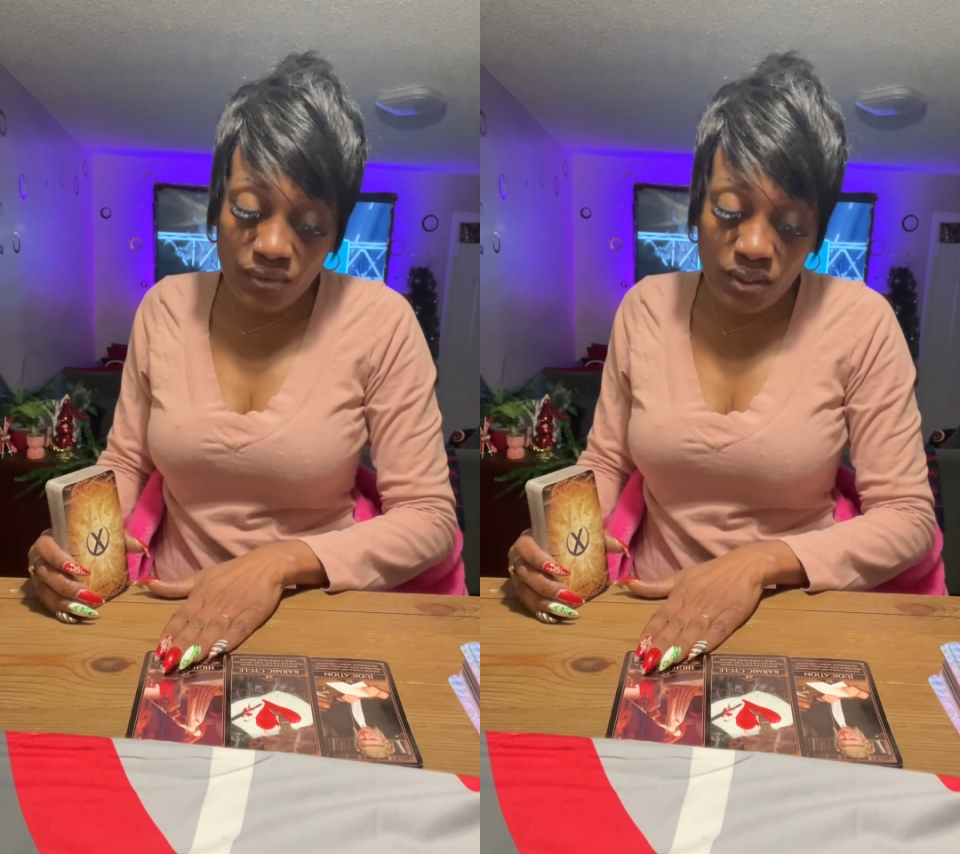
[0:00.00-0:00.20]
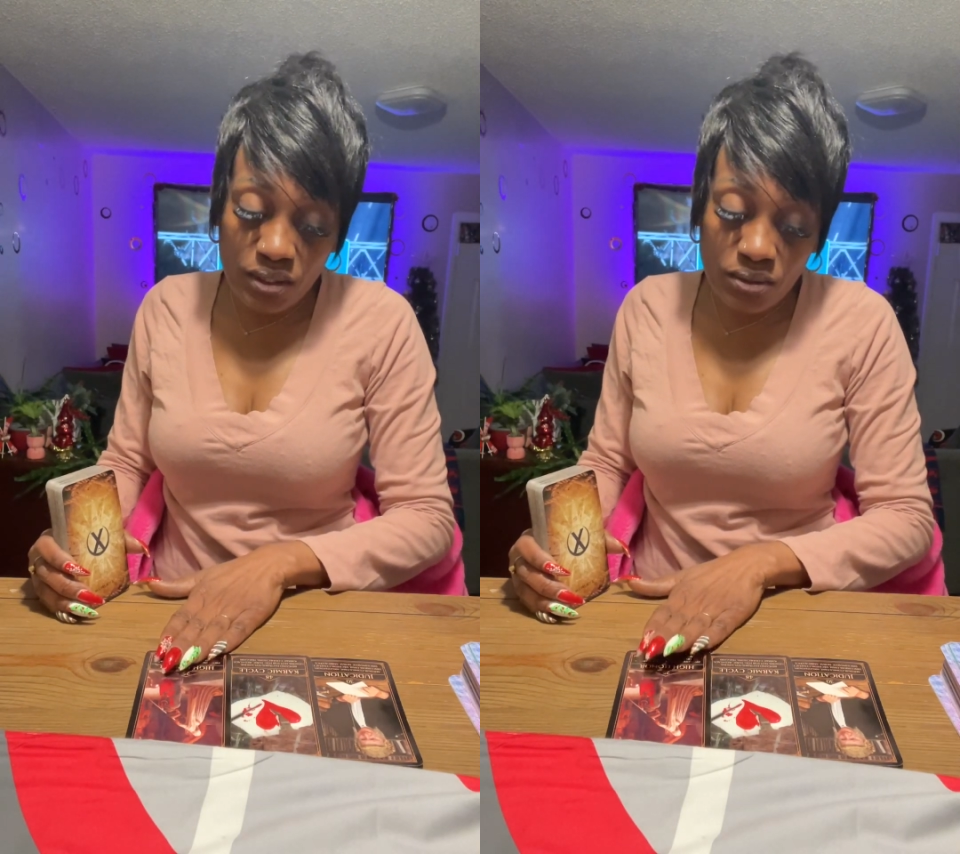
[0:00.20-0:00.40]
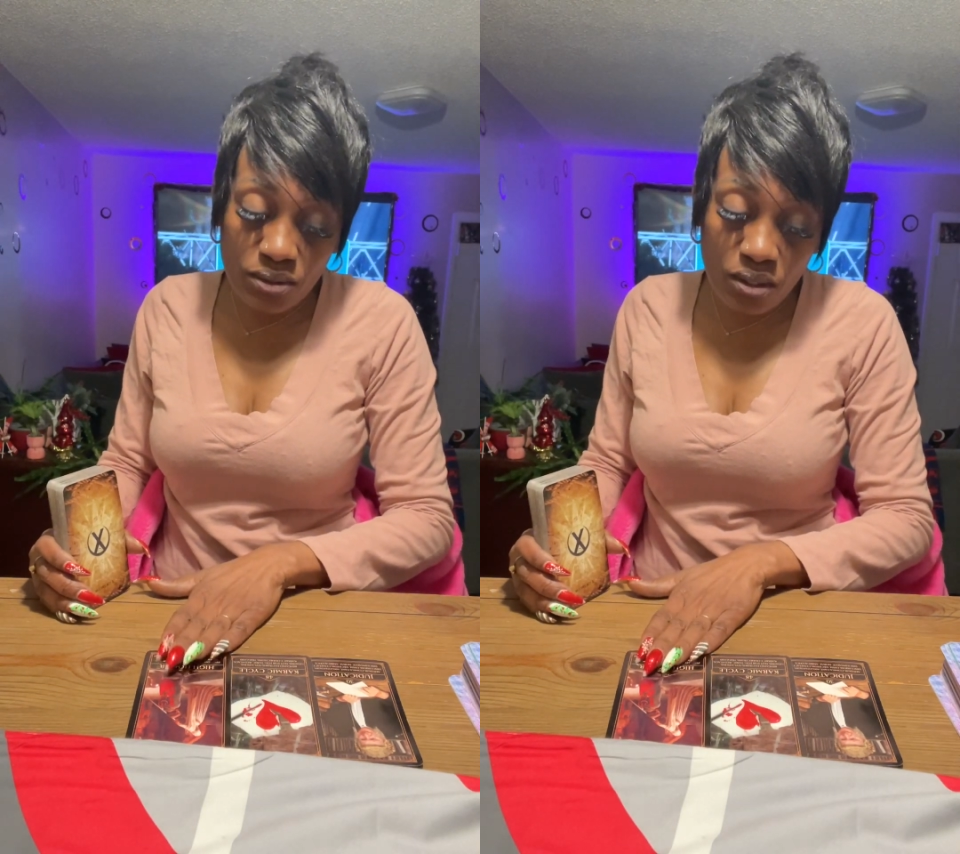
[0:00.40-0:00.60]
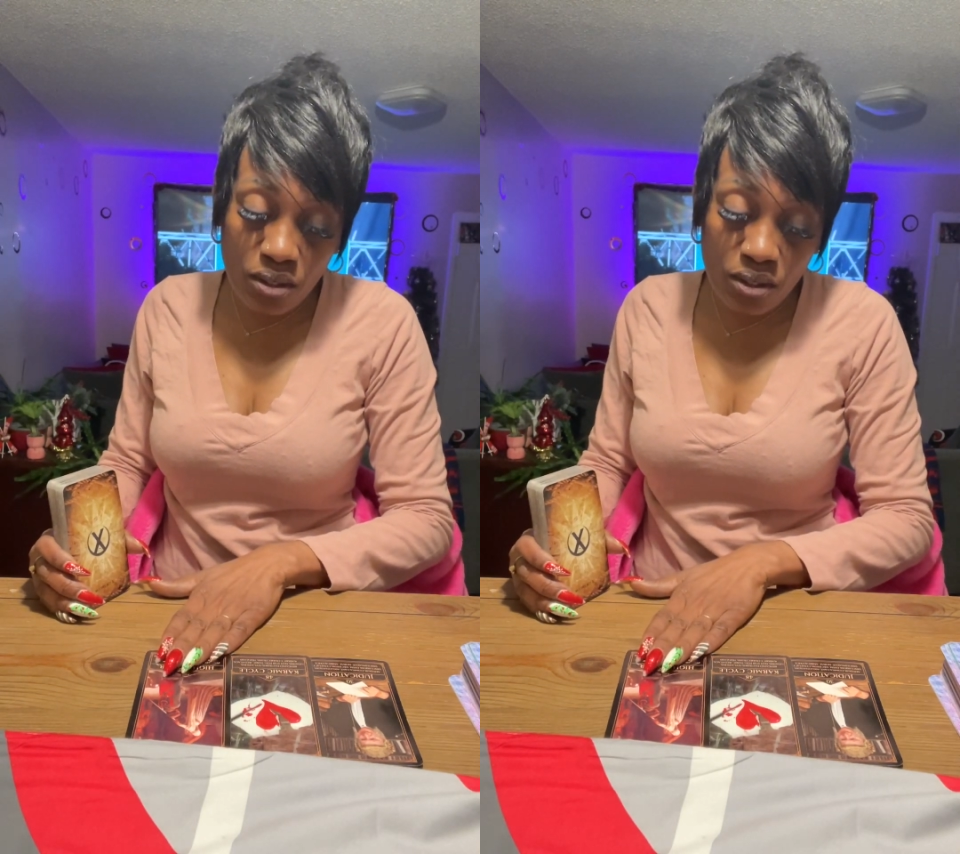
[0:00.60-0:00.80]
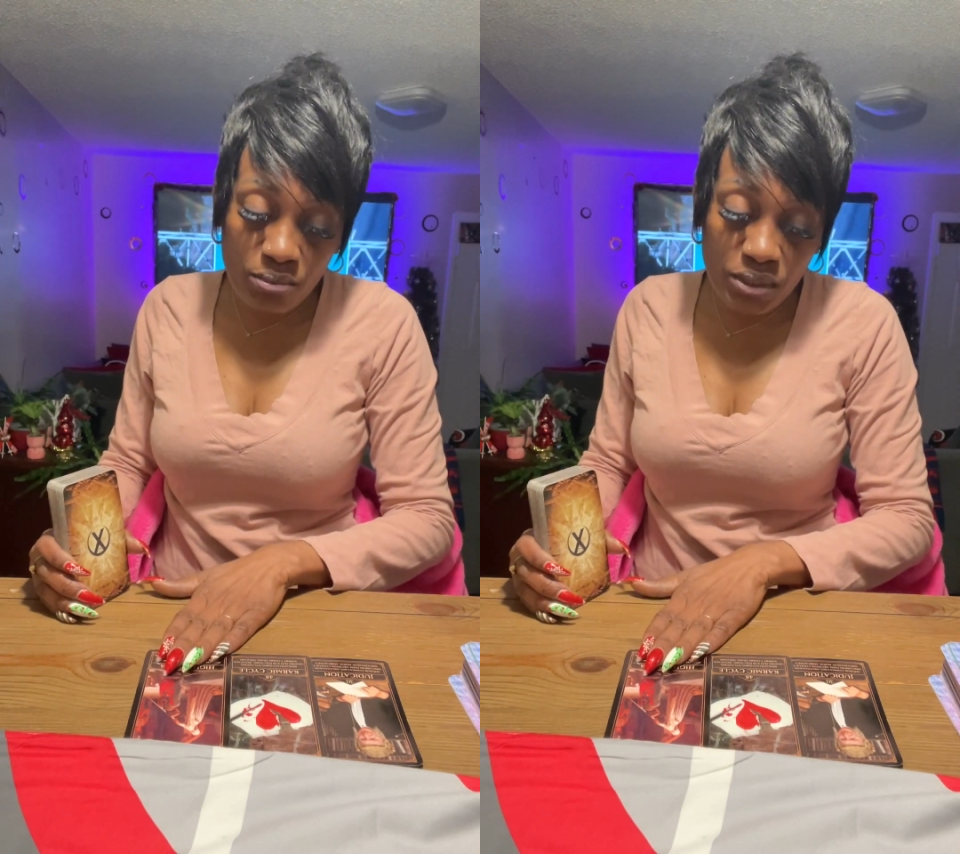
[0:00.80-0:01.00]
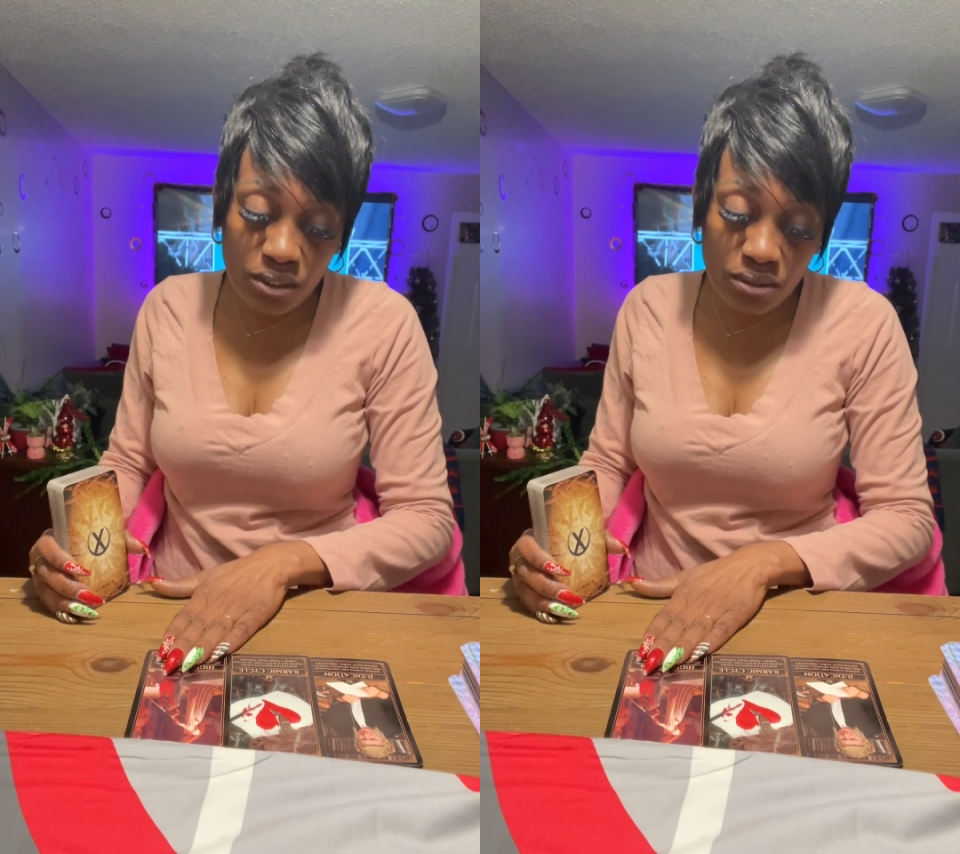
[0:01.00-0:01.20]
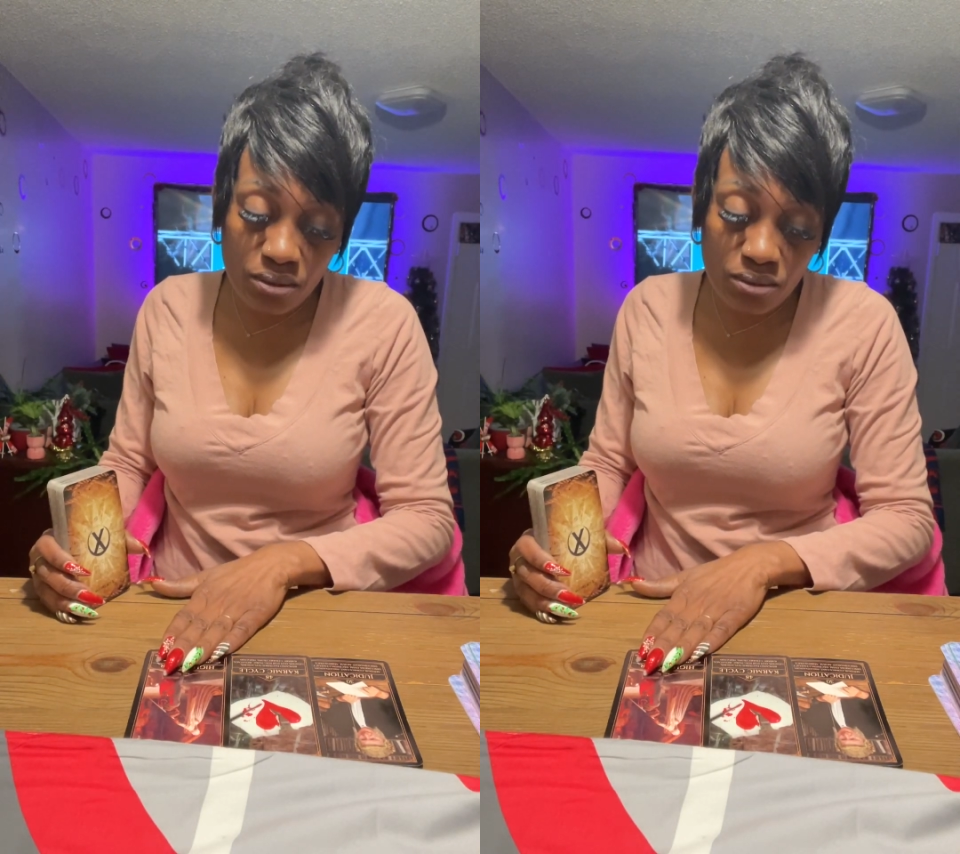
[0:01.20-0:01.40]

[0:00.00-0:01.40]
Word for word: This is a karmic, yo.